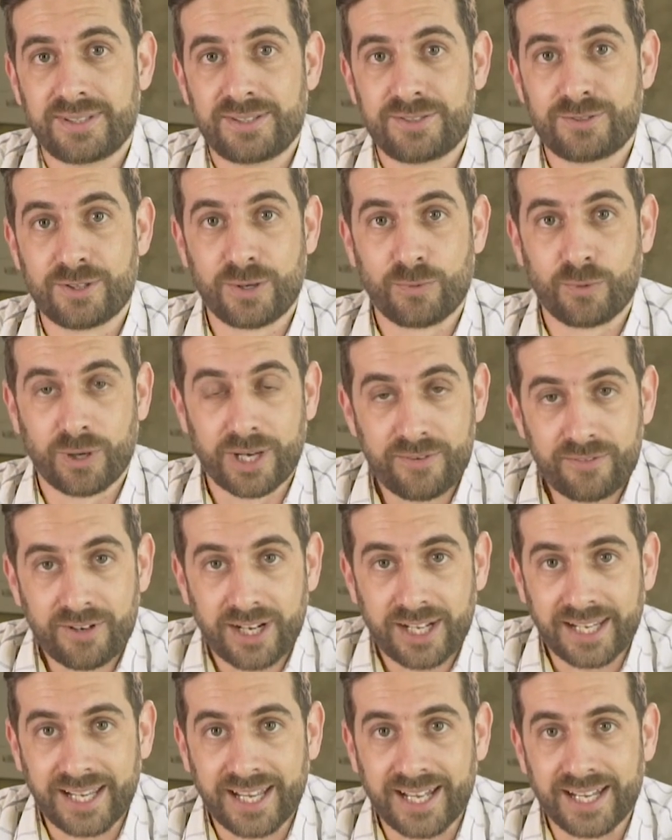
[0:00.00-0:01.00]
doing whatever
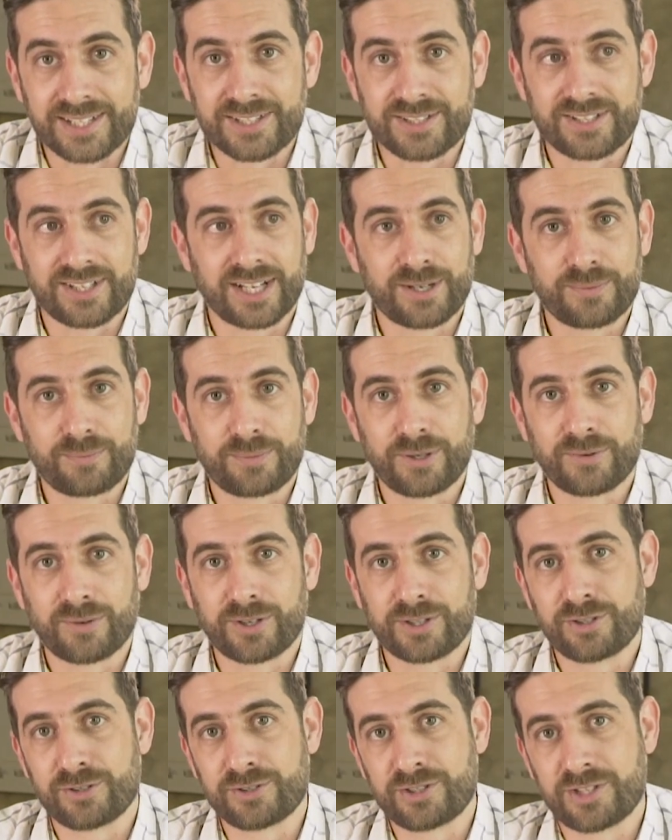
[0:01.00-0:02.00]
I can to help you
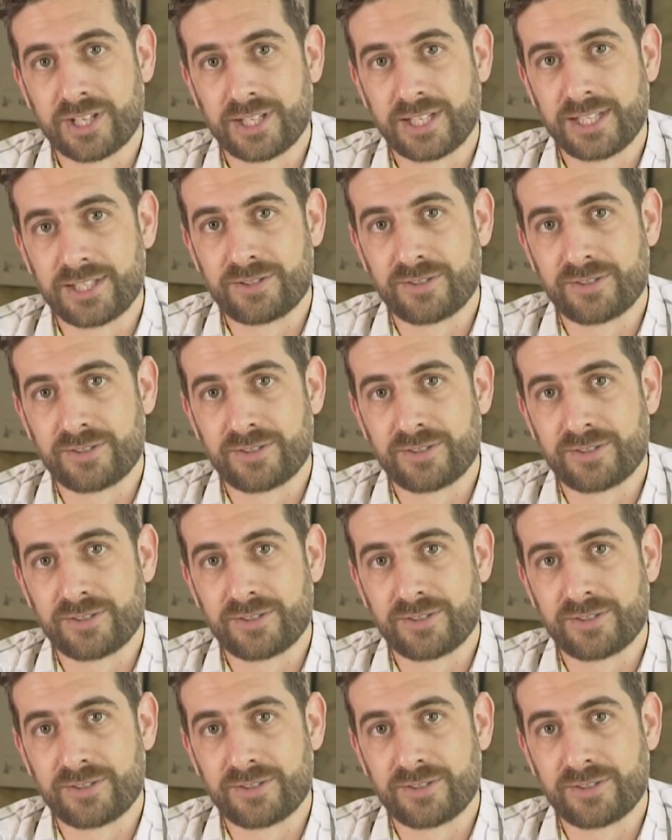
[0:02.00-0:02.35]
on your journey